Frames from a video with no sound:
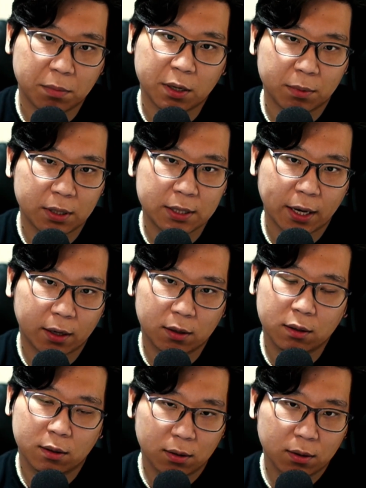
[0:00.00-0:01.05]
B2B tech
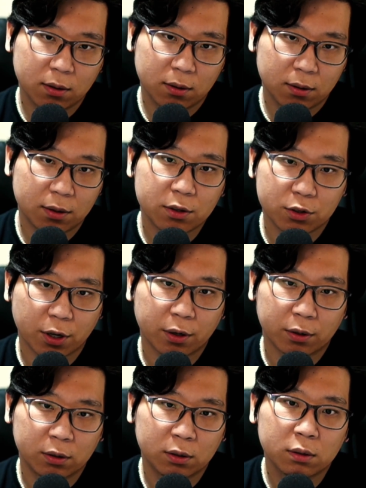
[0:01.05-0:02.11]
in general.